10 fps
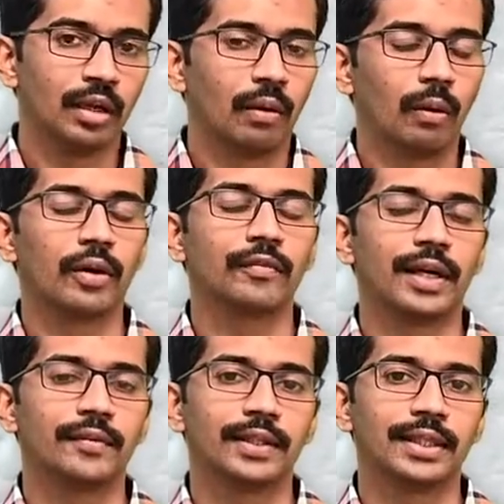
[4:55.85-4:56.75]
or
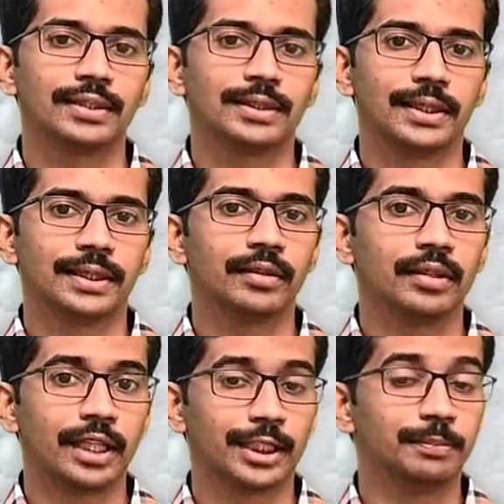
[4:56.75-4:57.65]
what we can say the
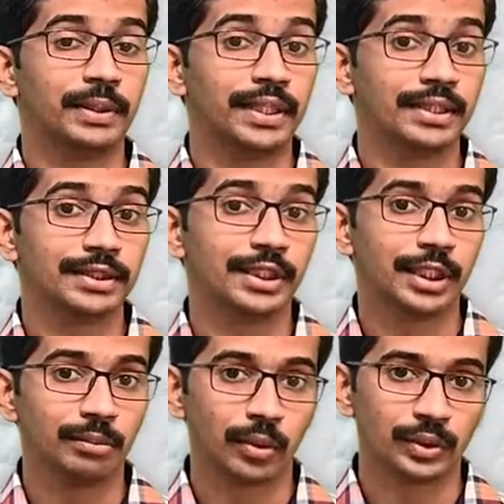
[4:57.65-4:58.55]
experiencing
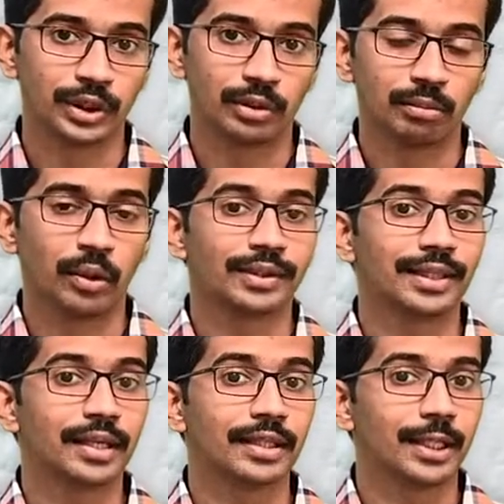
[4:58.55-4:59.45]
emotion both are